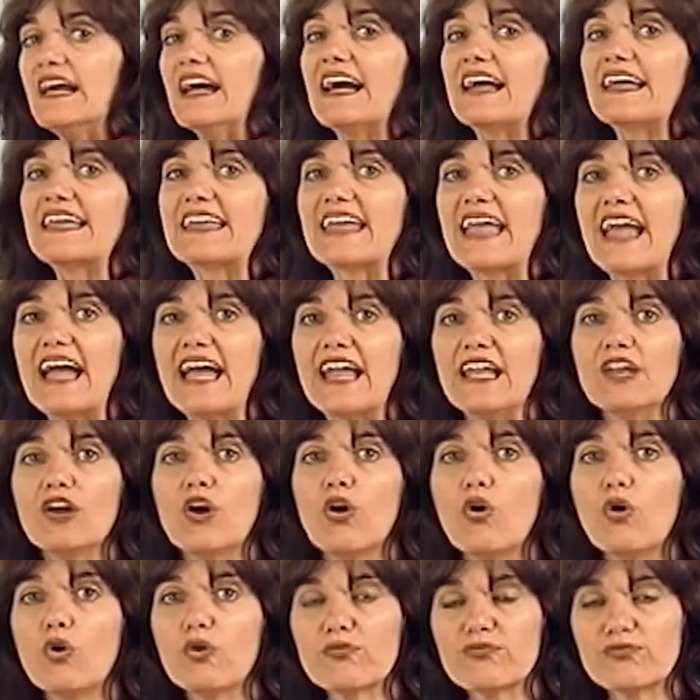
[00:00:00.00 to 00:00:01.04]
Again,
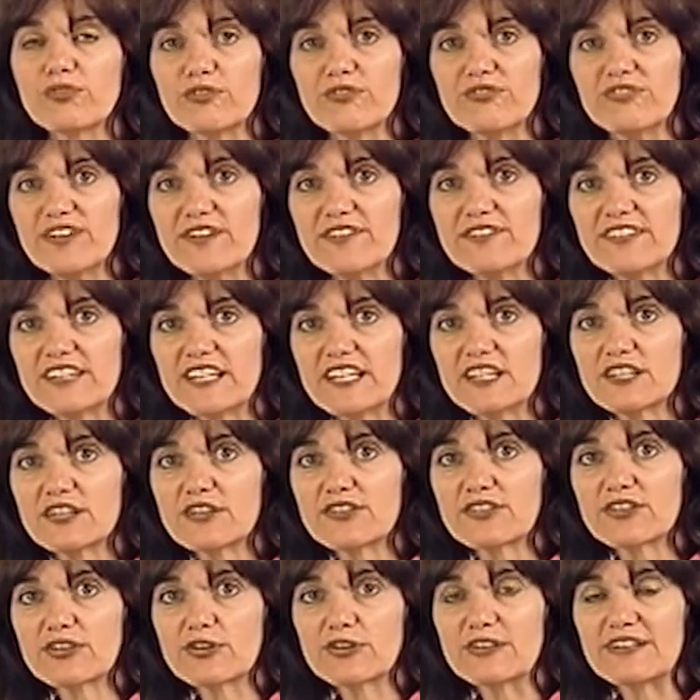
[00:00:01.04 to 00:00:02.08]
hold for 15 to
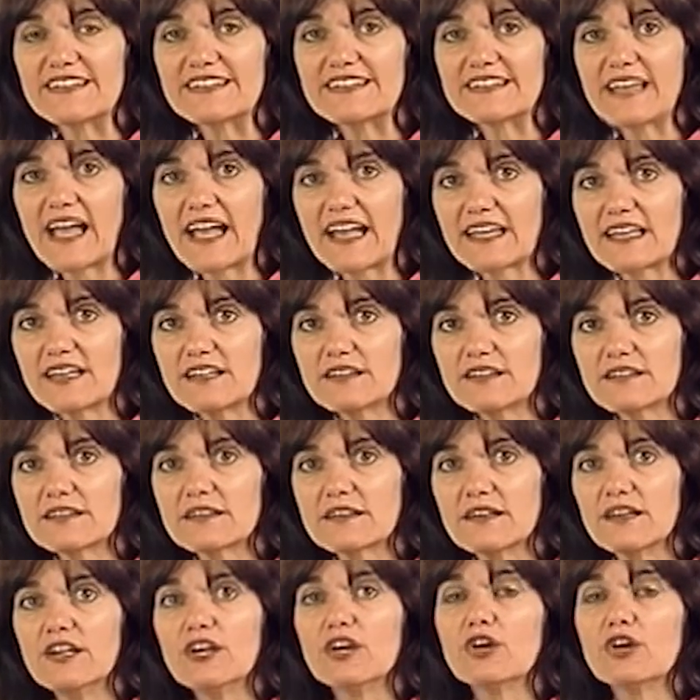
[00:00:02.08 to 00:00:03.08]
30 seconds.